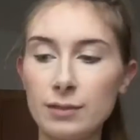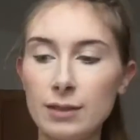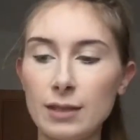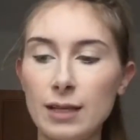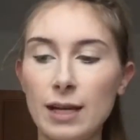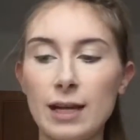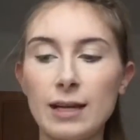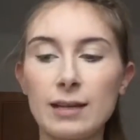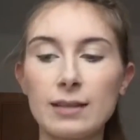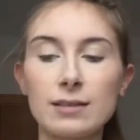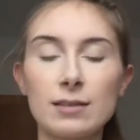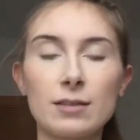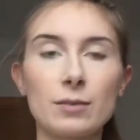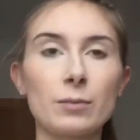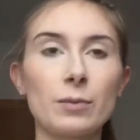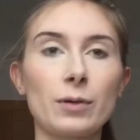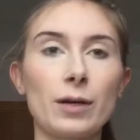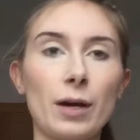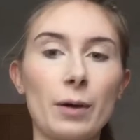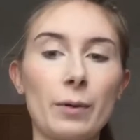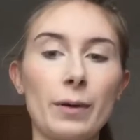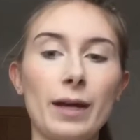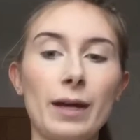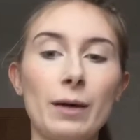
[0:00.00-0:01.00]
Next we're
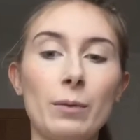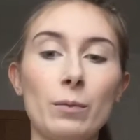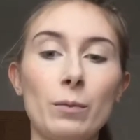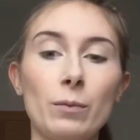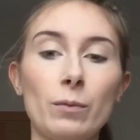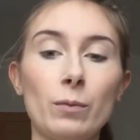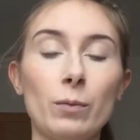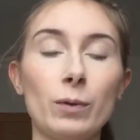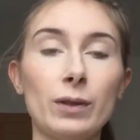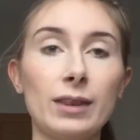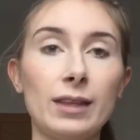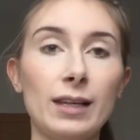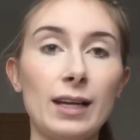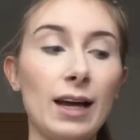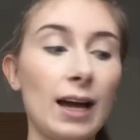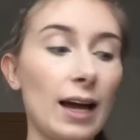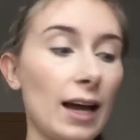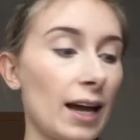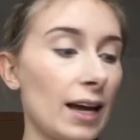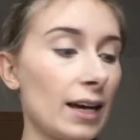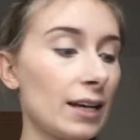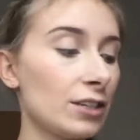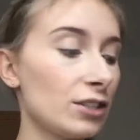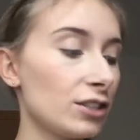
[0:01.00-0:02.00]
going in with the
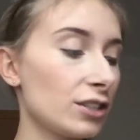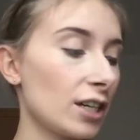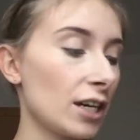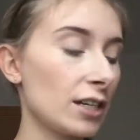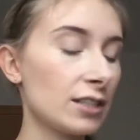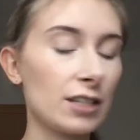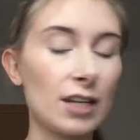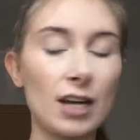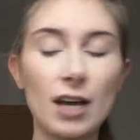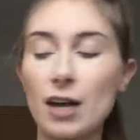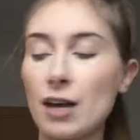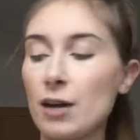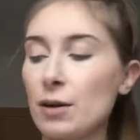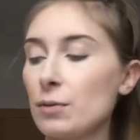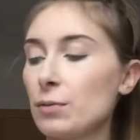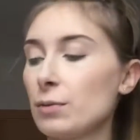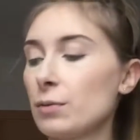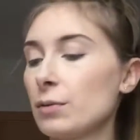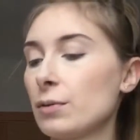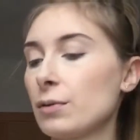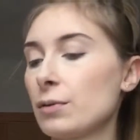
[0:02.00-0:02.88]
eyeshadow.